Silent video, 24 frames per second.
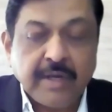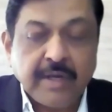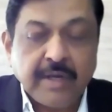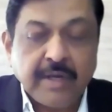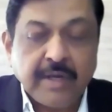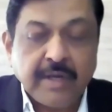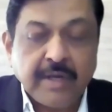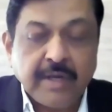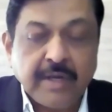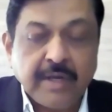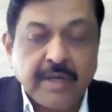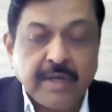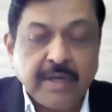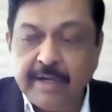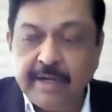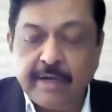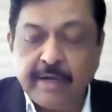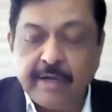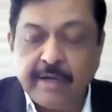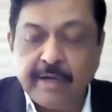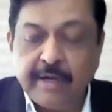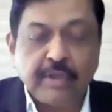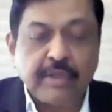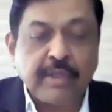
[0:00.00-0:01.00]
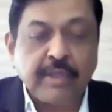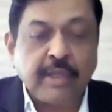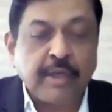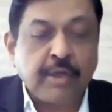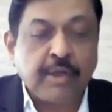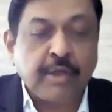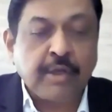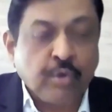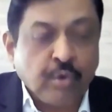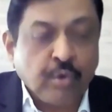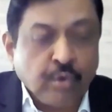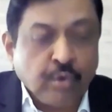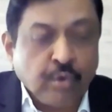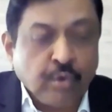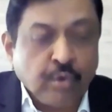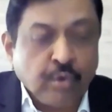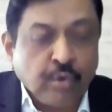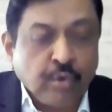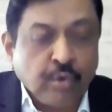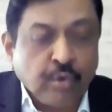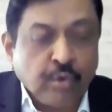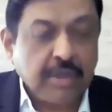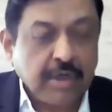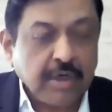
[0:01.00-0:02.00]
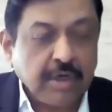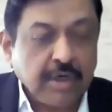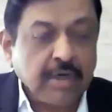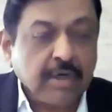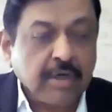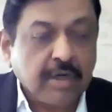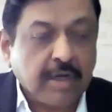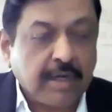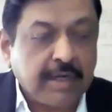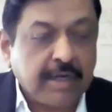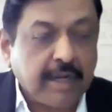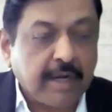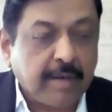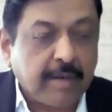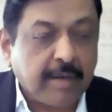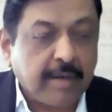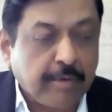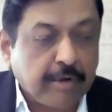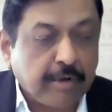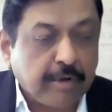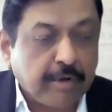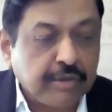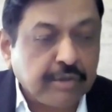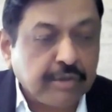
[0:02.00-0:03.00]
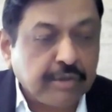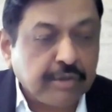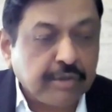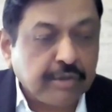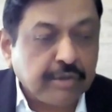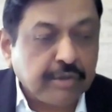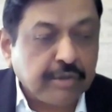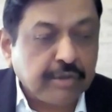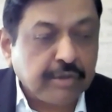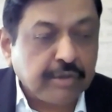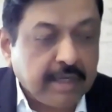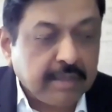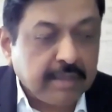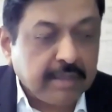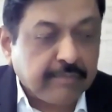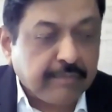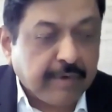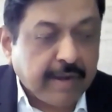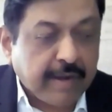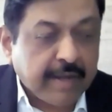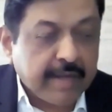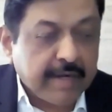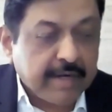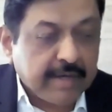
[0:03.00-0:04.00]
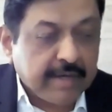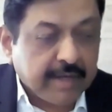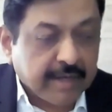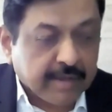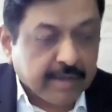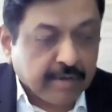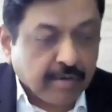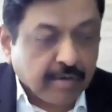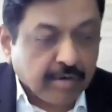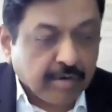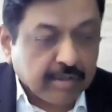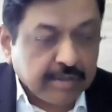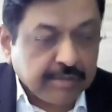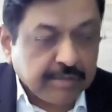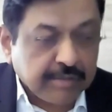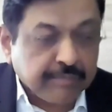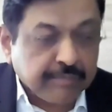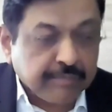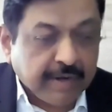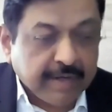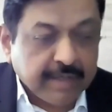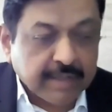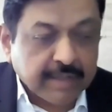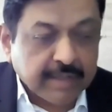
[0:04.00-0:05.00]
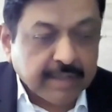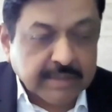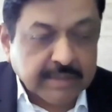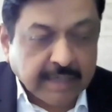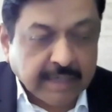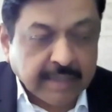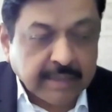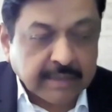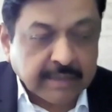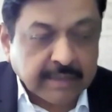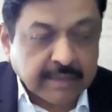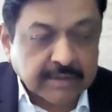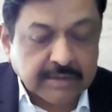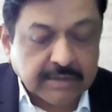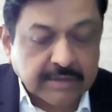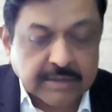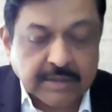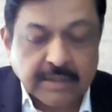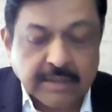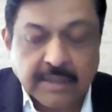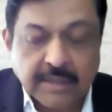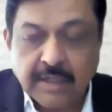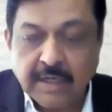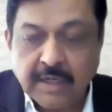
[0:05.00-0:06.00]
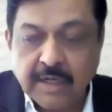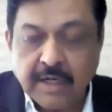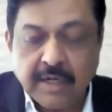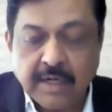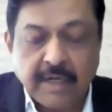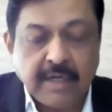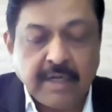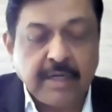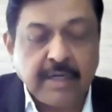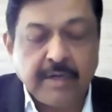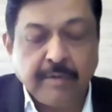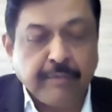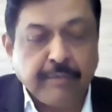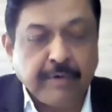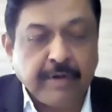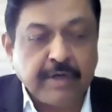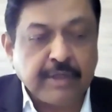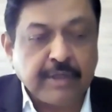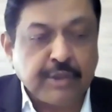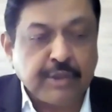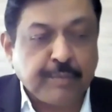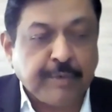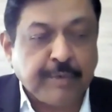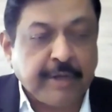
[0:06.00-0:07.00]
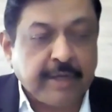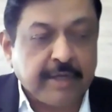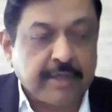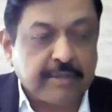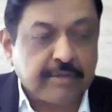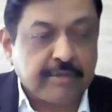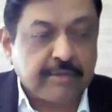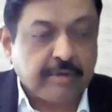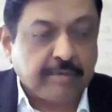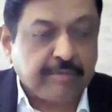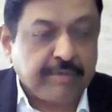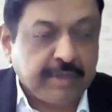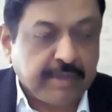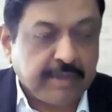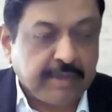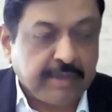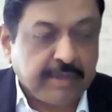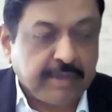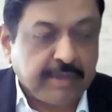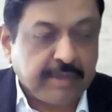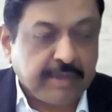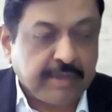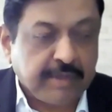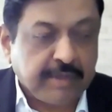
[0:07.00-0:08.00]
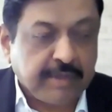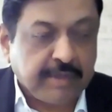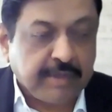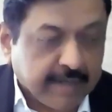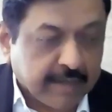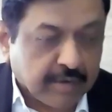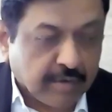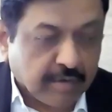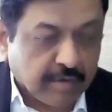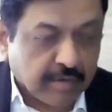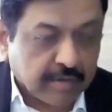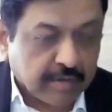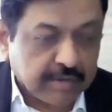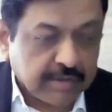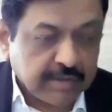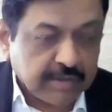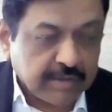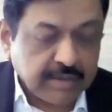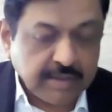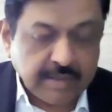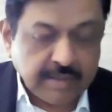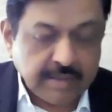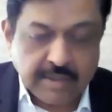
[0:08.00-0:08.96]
Let me tell you, there's a huge career opportunity in the fire technology, fire science, and different spheres of the fire technology.